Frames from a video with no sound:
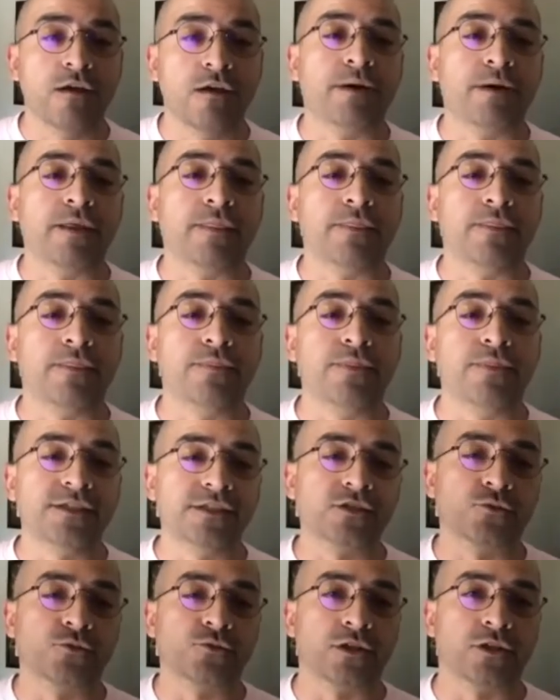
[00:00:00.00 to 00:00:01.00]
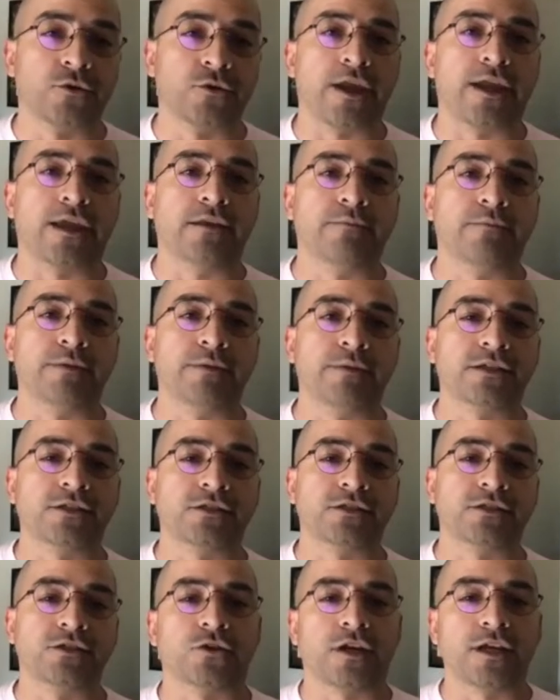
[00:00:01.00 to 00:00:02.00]
But this is really great
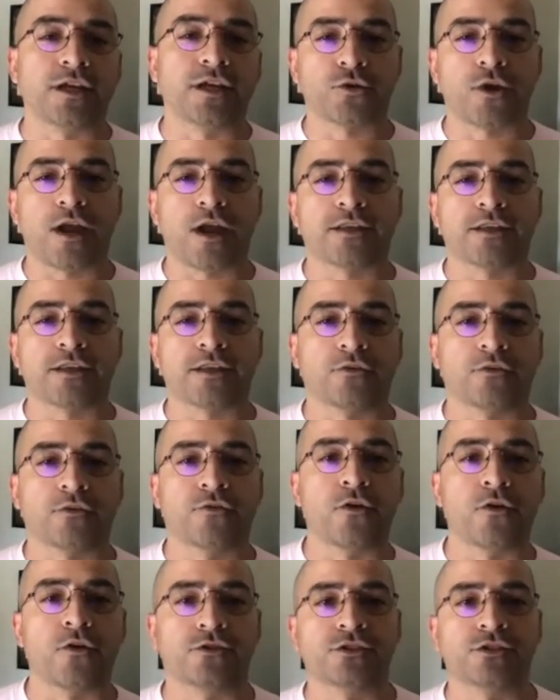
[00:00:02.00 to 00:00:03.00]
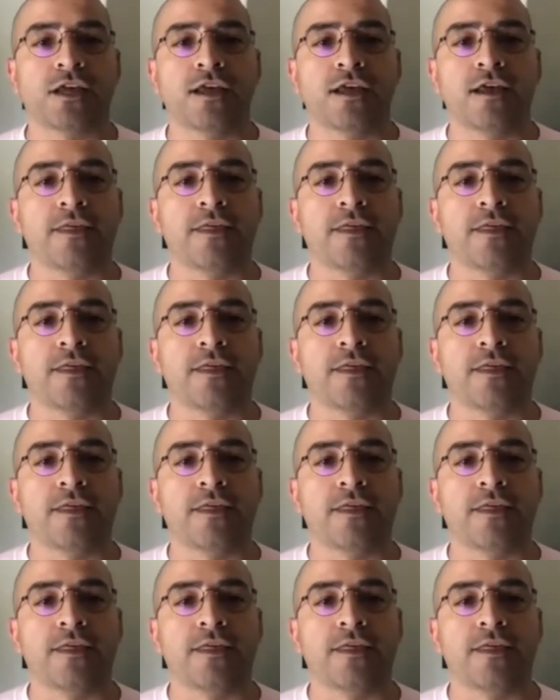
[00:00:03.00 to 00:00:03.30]
because you're interacting with folks